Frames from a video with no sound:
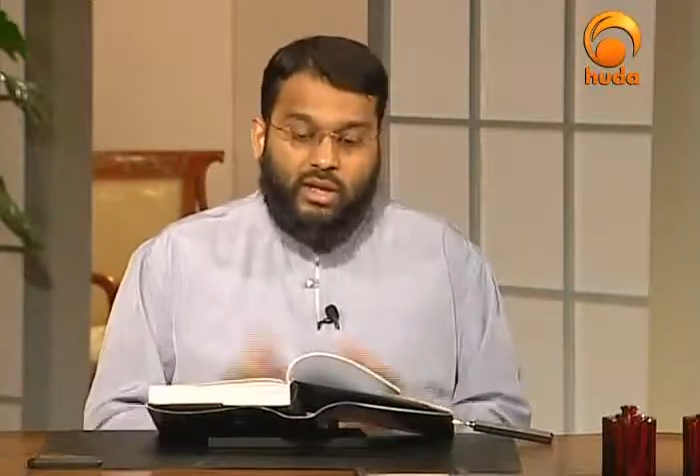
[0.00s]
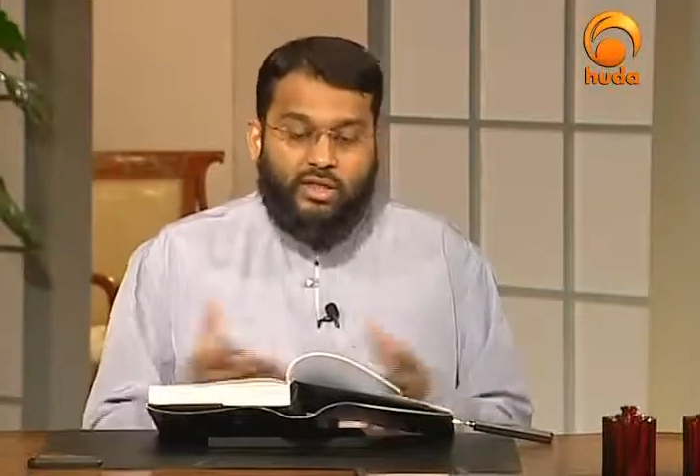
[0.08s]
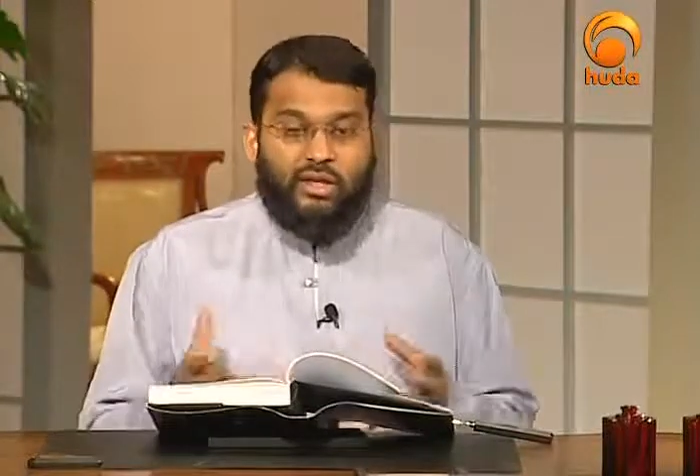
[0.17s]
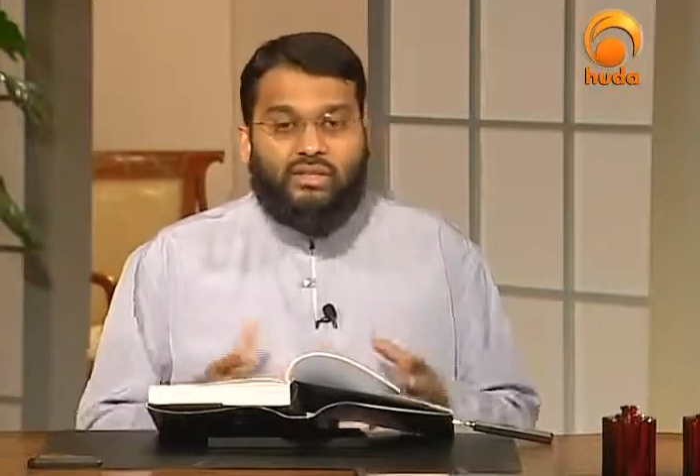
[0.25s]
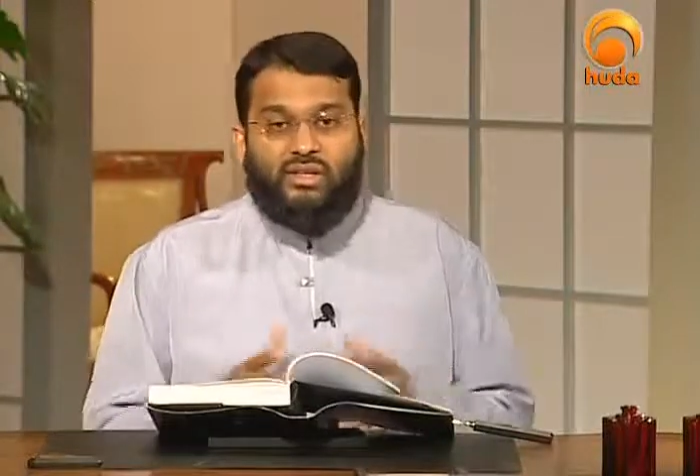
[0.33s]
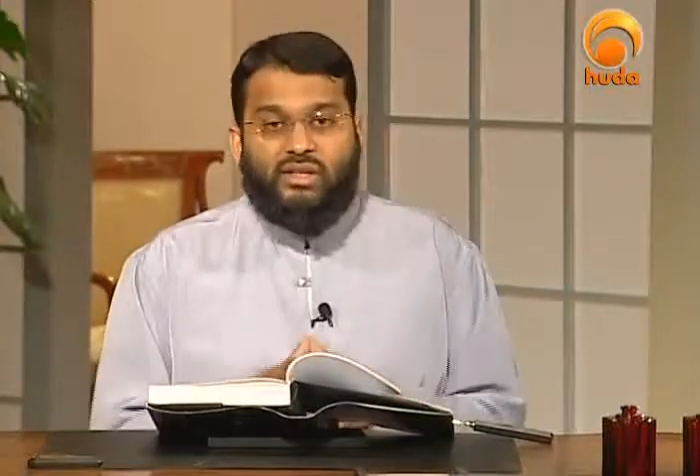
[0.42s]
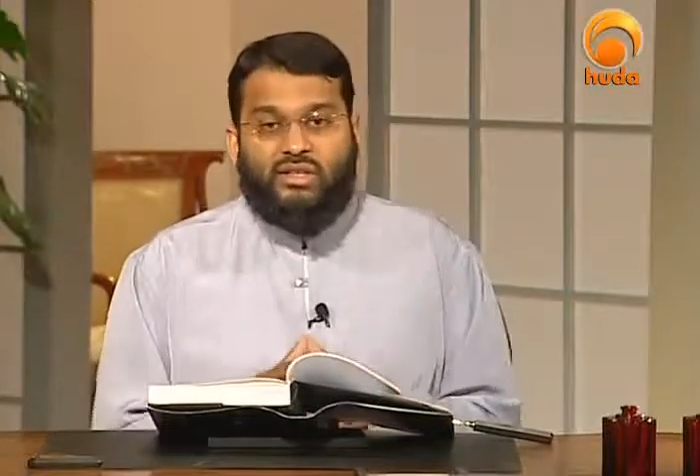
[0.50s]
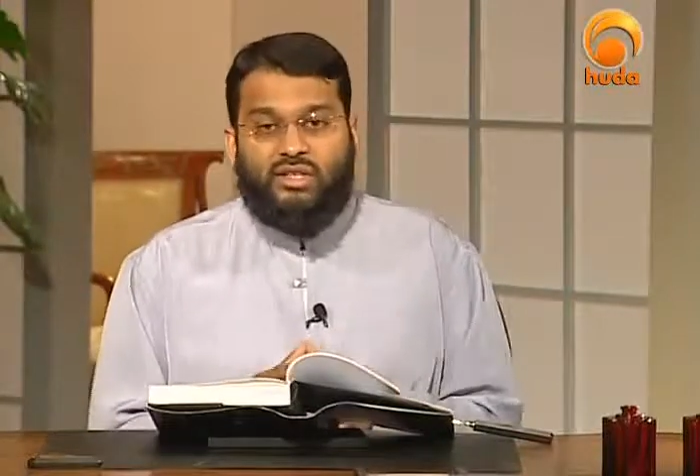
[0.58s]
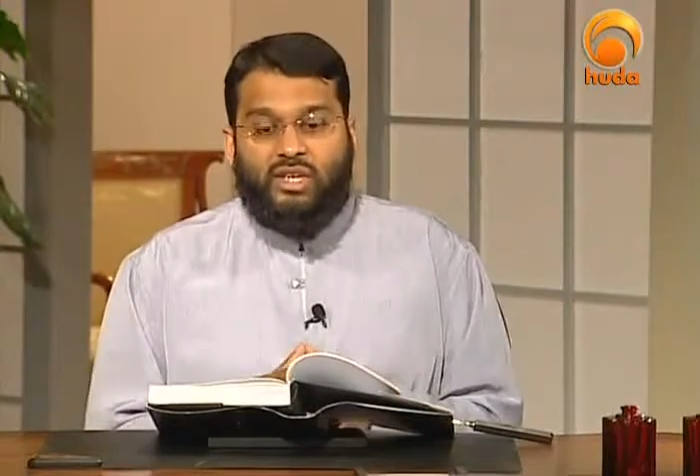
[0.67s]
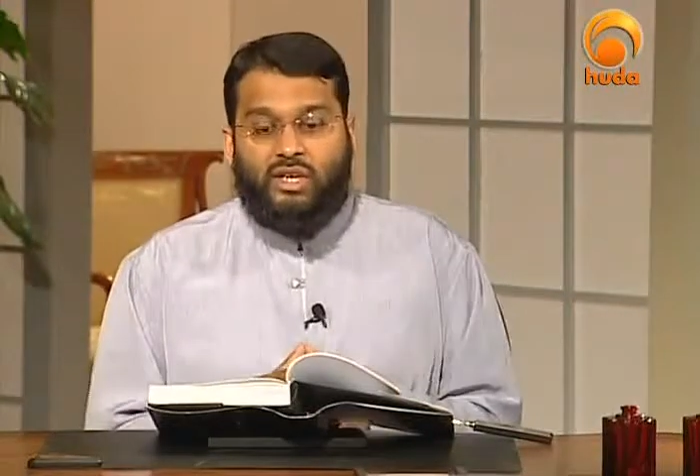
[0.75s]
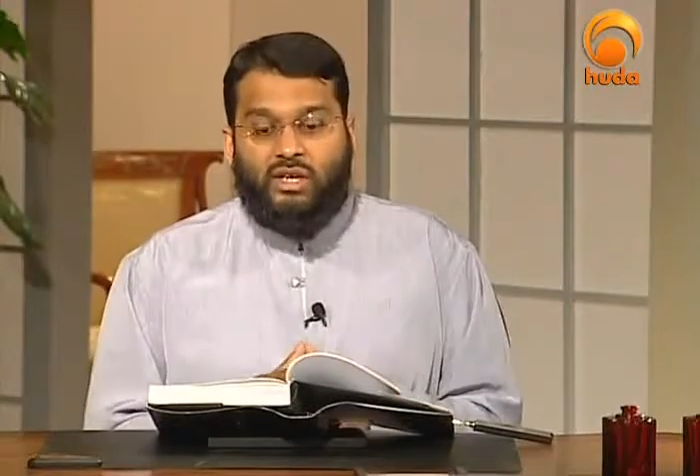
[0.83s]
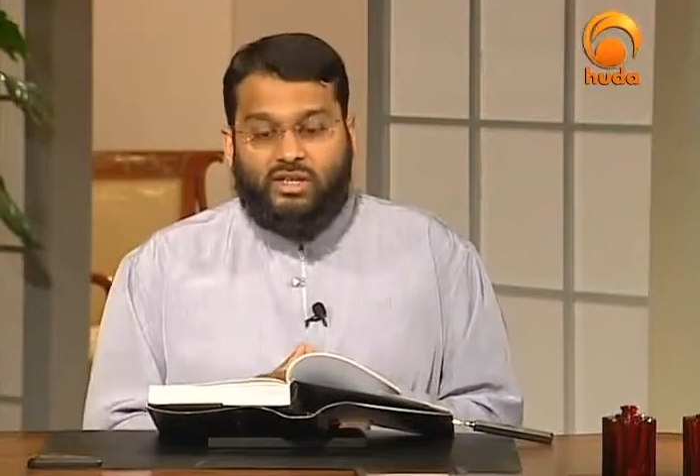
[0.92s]
This is
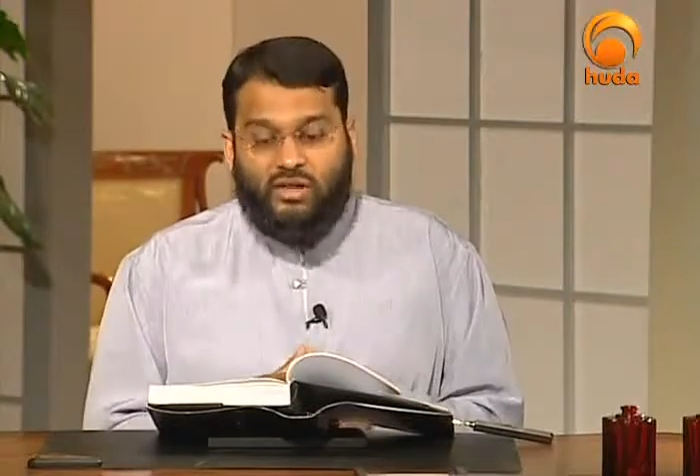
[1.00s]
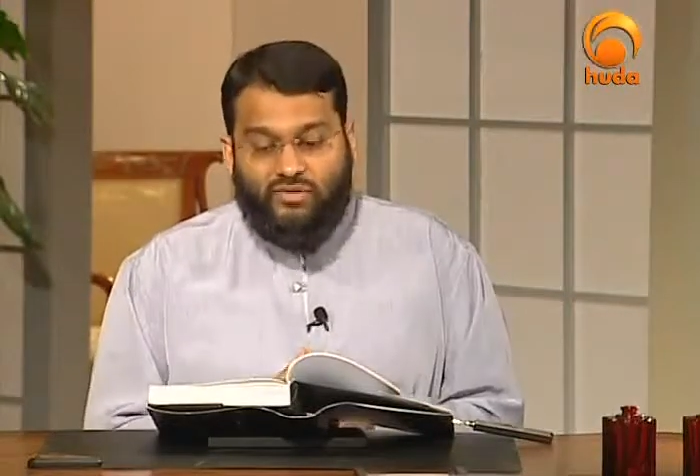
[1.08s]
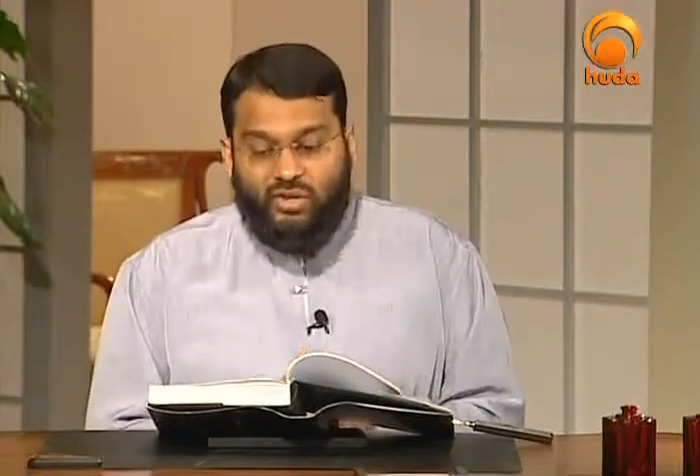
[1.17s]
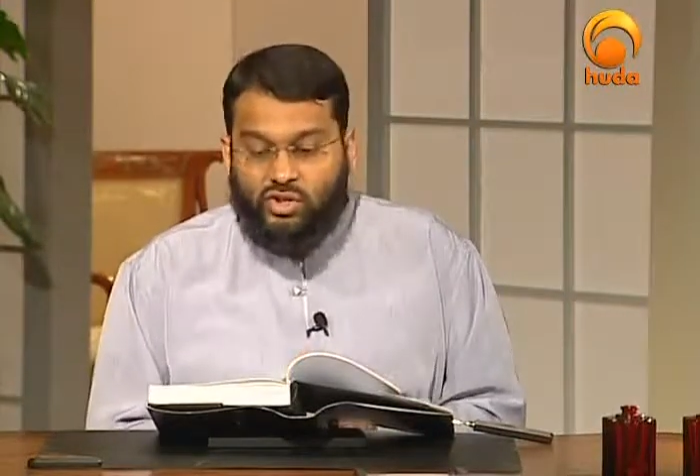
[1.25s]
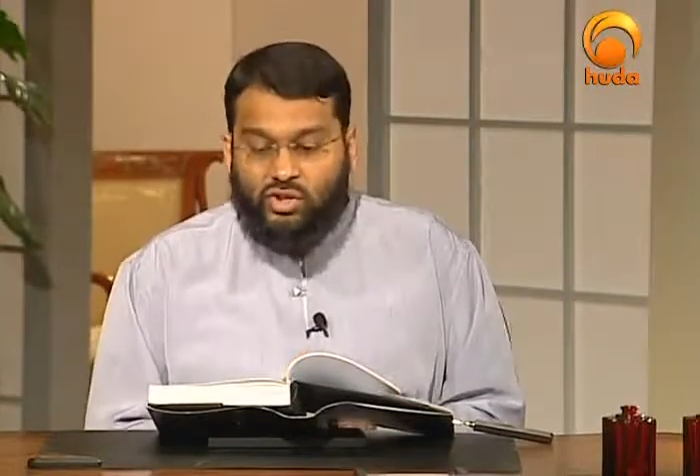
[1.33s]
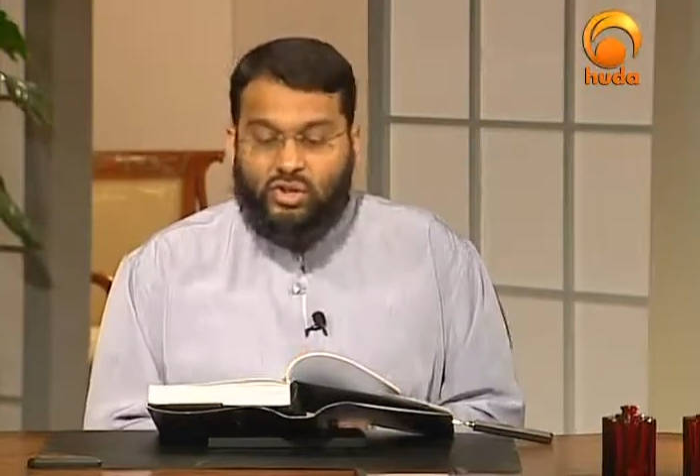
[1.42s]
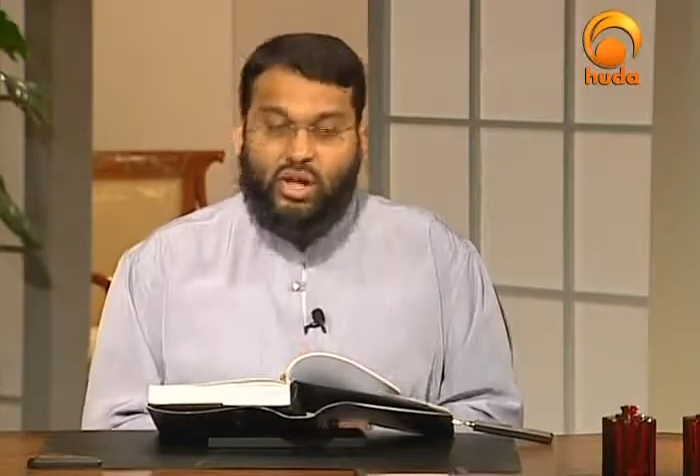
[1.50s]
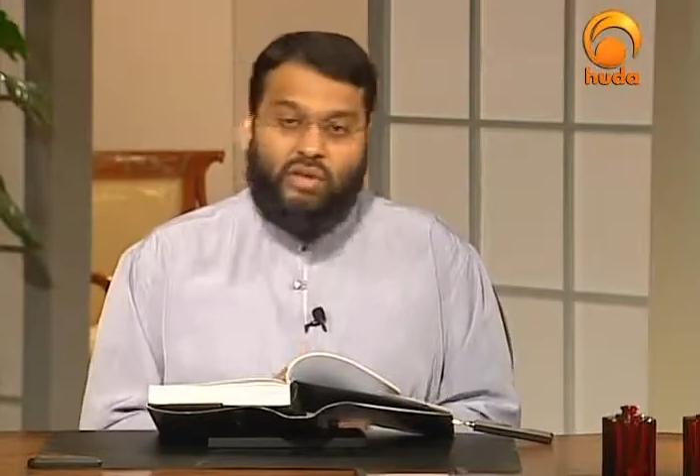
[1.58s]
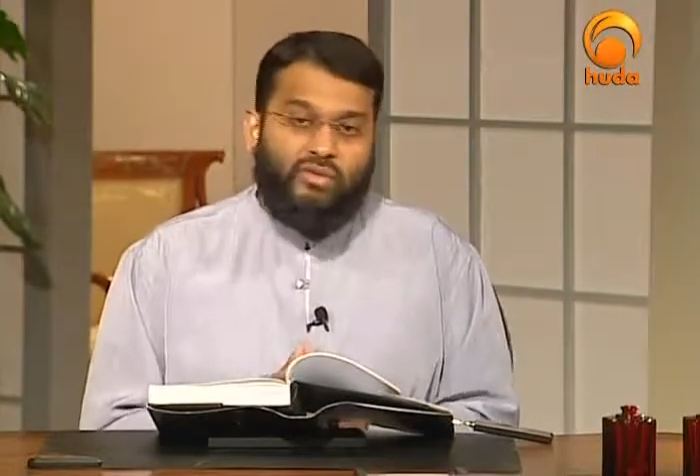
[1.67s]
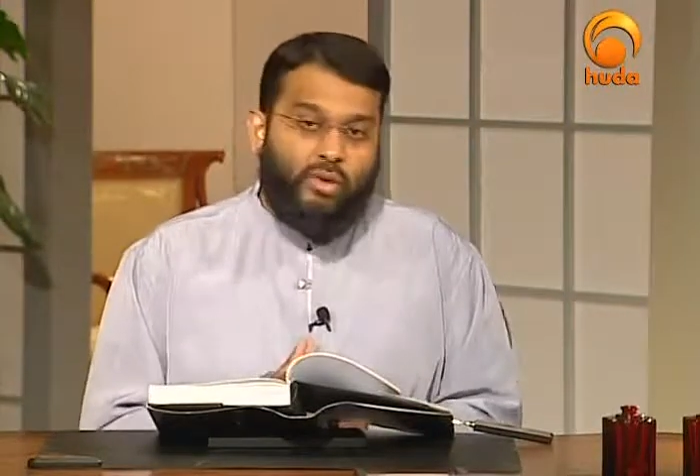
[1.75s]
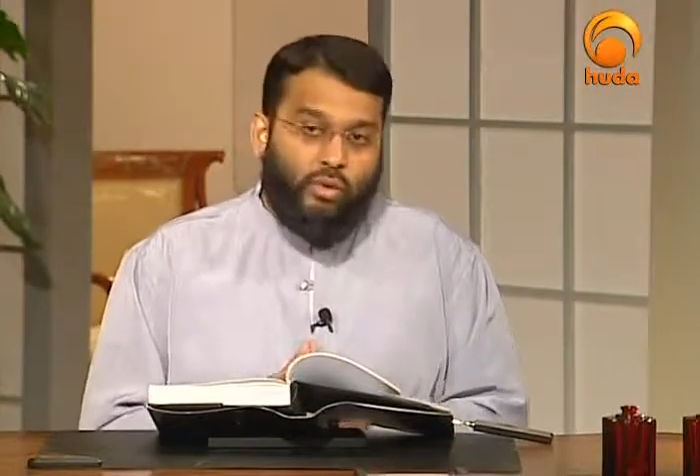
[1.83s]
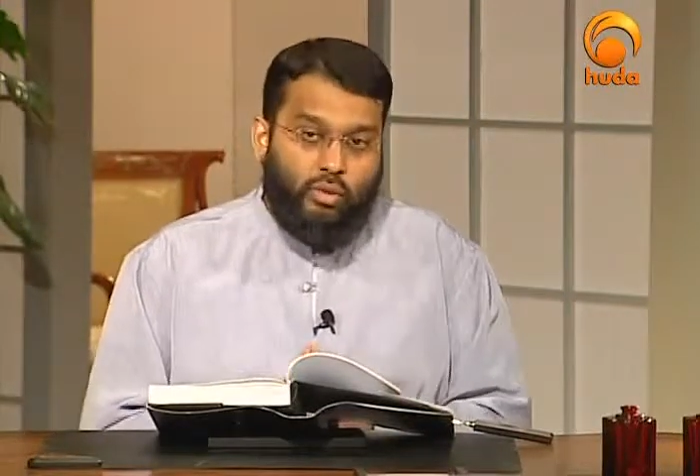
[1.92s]
the definition
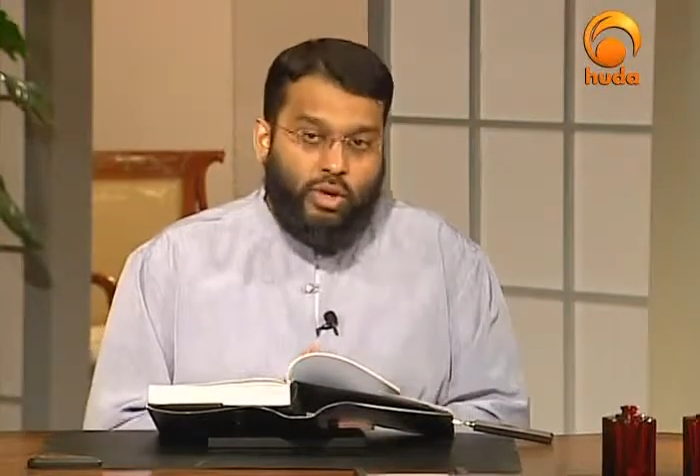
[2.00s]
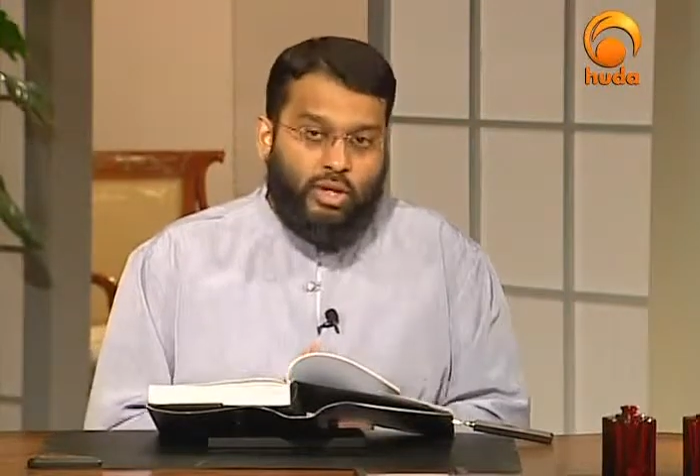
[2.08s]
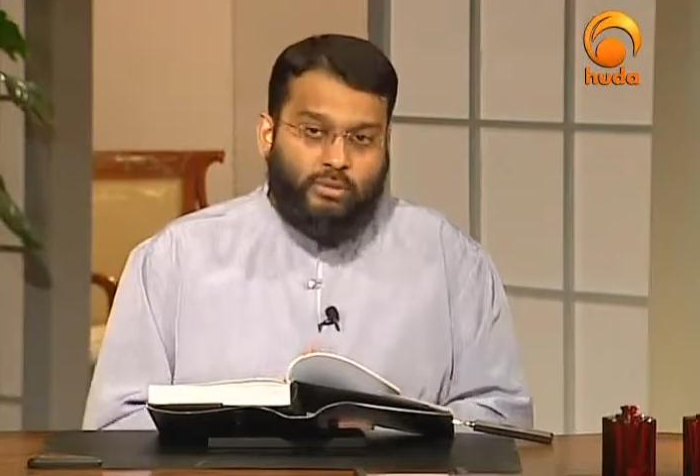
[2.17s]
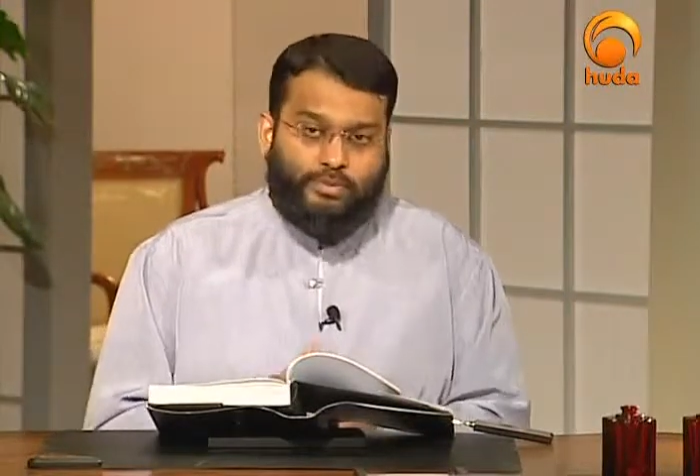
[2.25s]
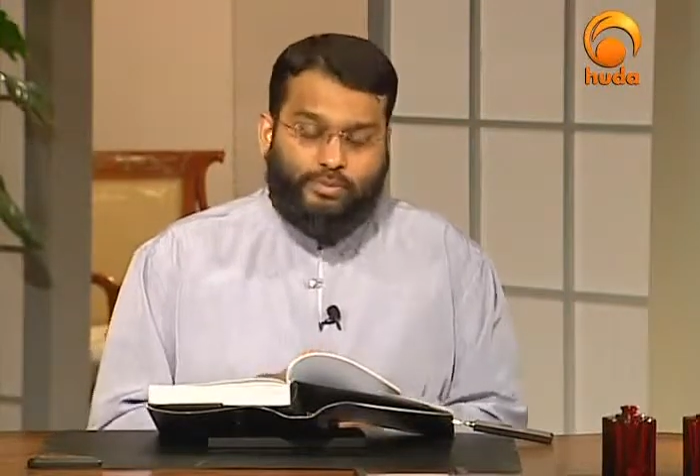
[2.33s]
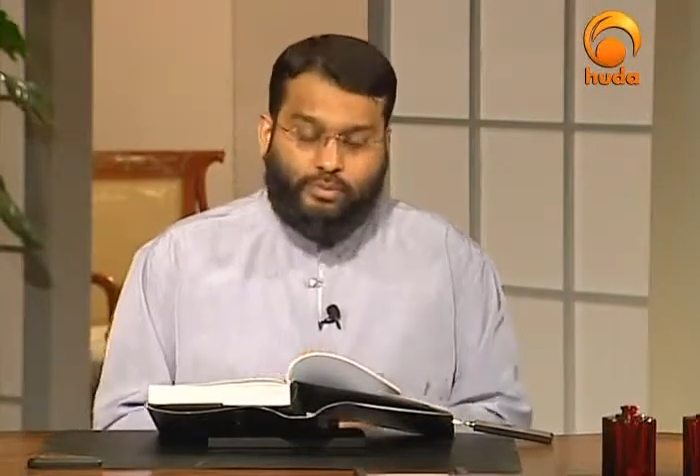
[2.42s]
of the Qur'an.